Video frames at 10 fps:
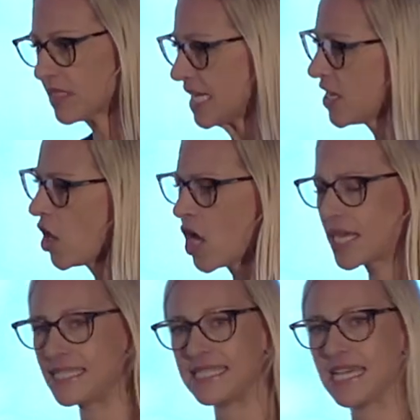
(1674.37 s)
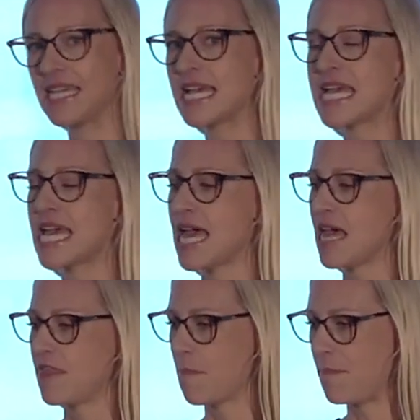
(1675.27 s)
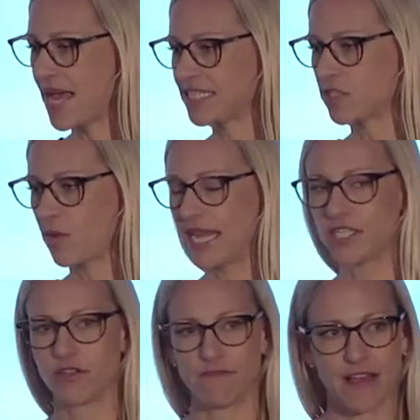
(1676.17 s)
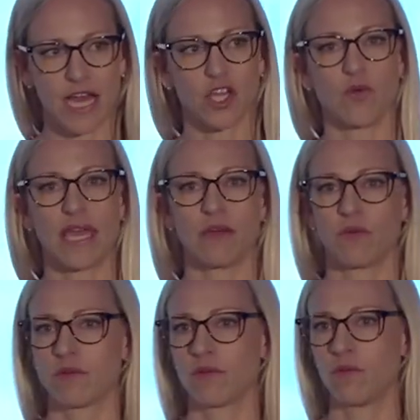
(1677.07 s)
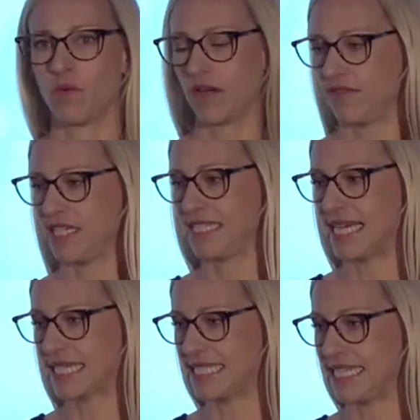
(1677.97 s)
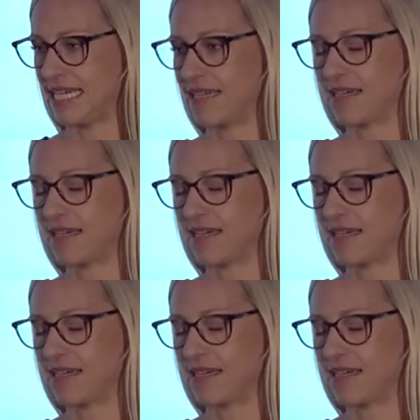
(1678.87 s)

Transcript: In all honesty, the best way to evaluate one of these technique,